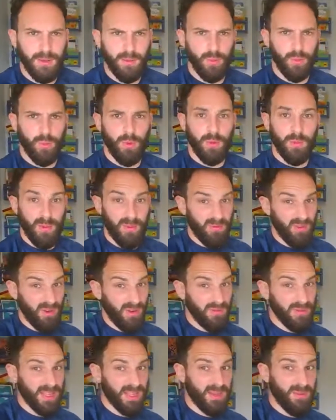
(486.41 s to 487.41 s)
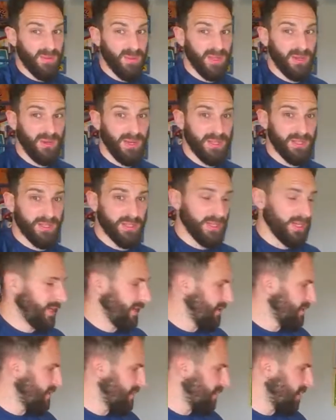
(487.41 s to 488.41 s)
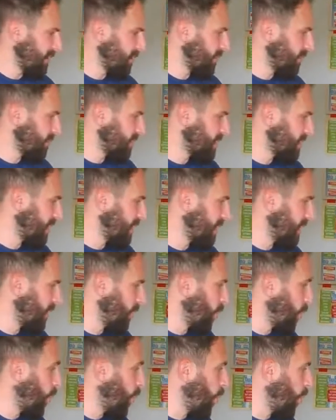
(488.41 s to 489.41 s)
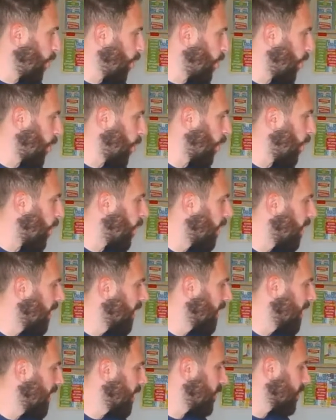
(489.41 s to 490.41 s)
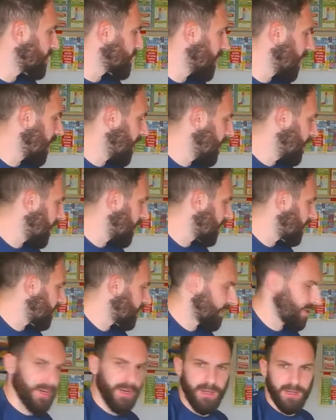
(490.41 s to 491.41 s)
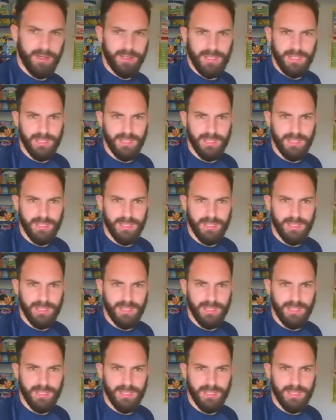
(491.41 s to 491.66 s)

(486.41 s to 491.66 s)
We're roughly in the middle, actually. So we'll see. Oh, it was lower. Well done, Archie.